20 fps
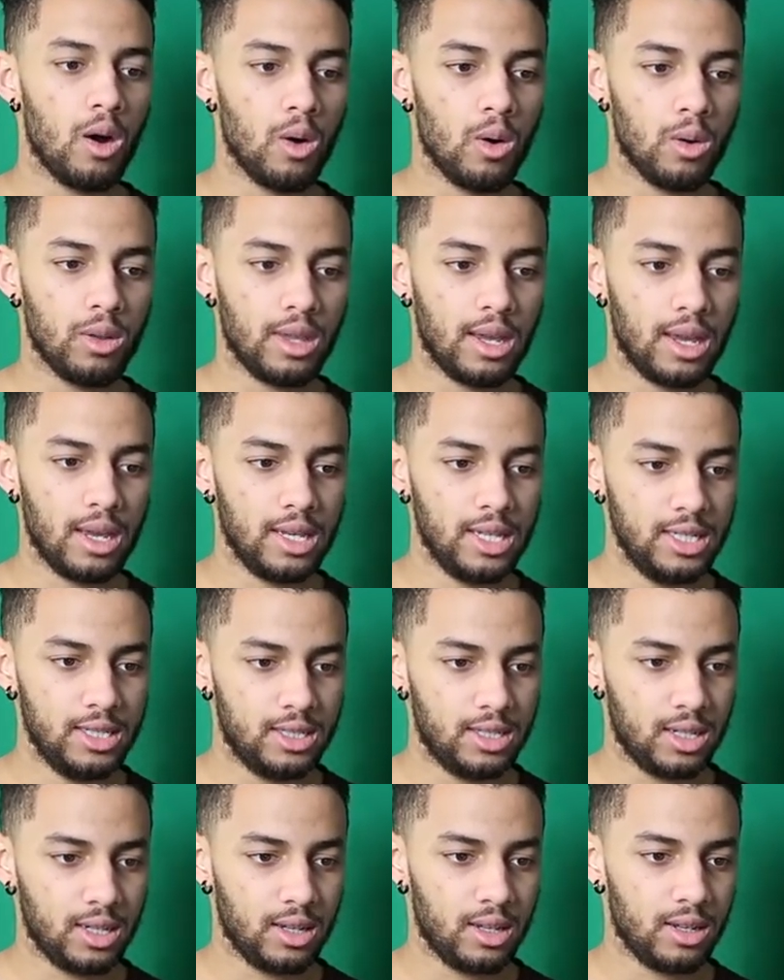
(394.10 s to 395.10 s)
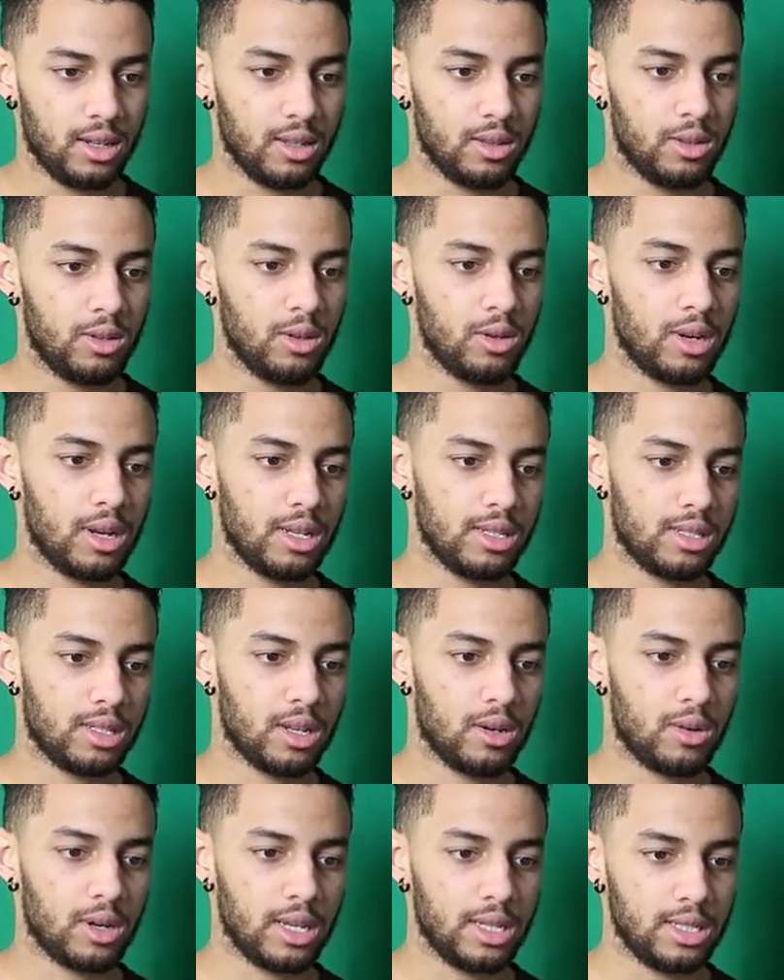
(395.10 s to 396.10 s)
Ona idzie do
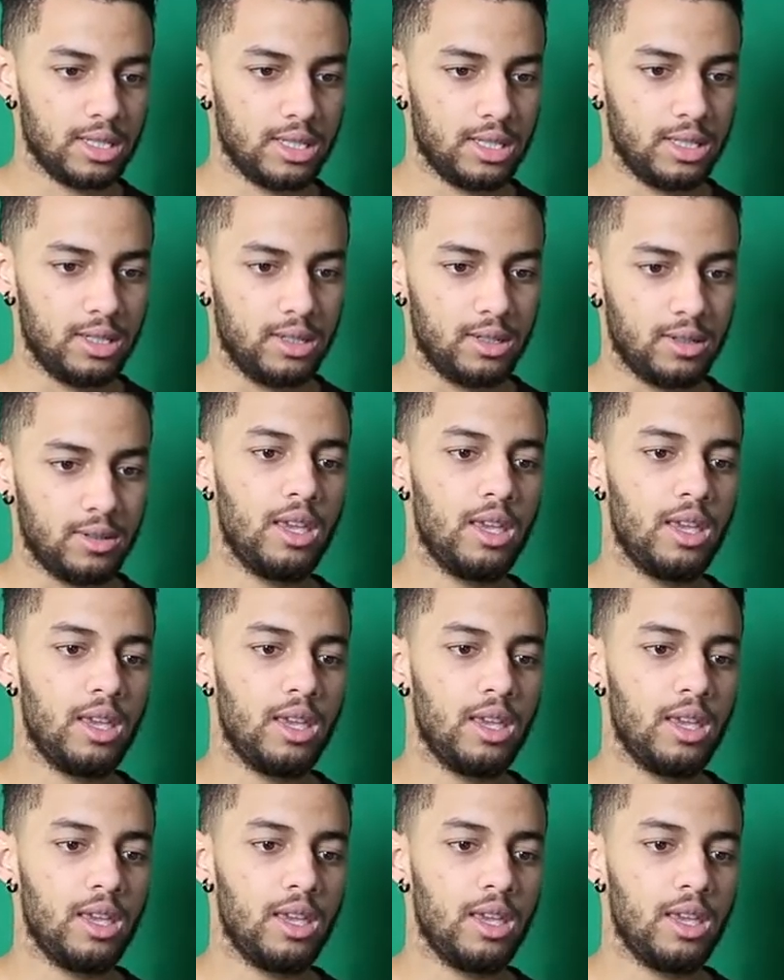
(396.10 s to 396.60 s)
restauracji.